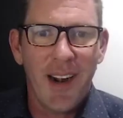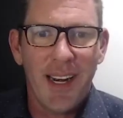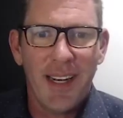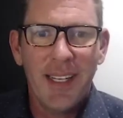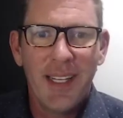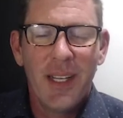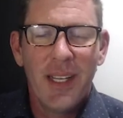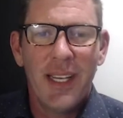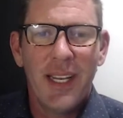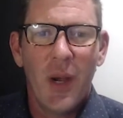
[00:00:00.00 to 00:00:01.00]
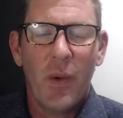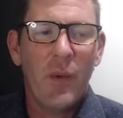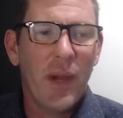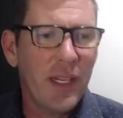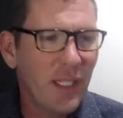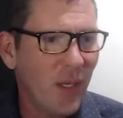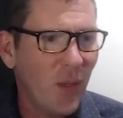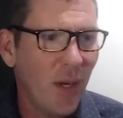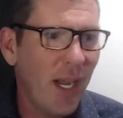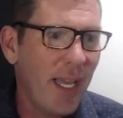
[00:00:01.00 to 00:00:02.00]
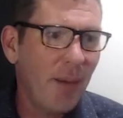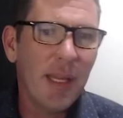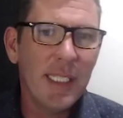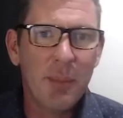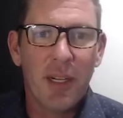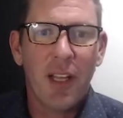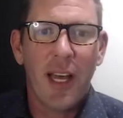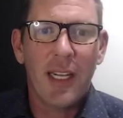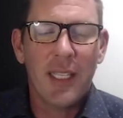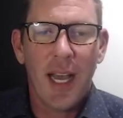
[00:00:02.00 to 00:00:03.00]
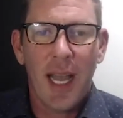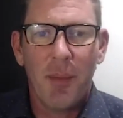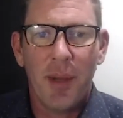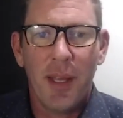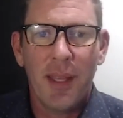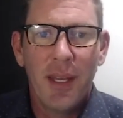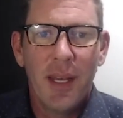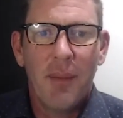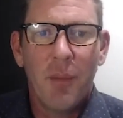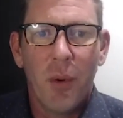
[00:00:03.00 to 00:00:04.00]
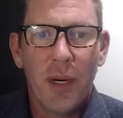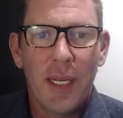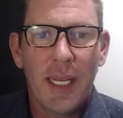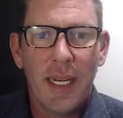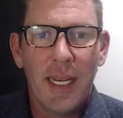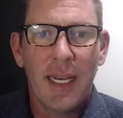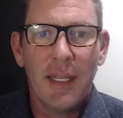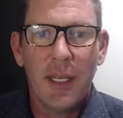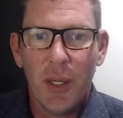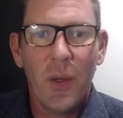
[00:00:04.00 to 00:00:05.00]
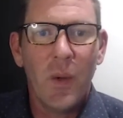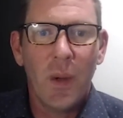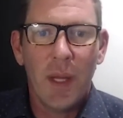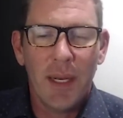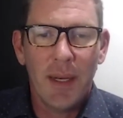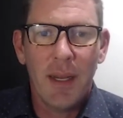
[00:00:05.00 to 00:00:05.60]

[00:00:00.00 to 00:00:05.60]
And, you know, we went to Inman, spent a lot of time with Morgan and you, and